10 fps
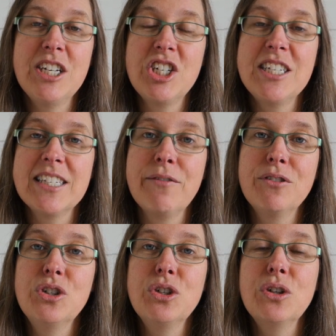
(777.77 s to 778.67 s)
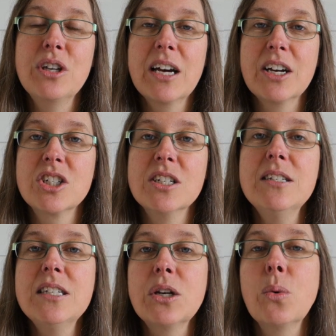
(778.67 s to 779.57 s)
she suffered 2
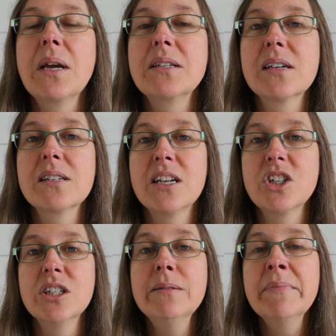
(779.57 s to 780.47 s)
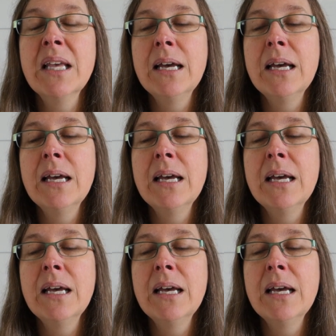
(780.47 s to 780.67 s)
concussions in quick succession.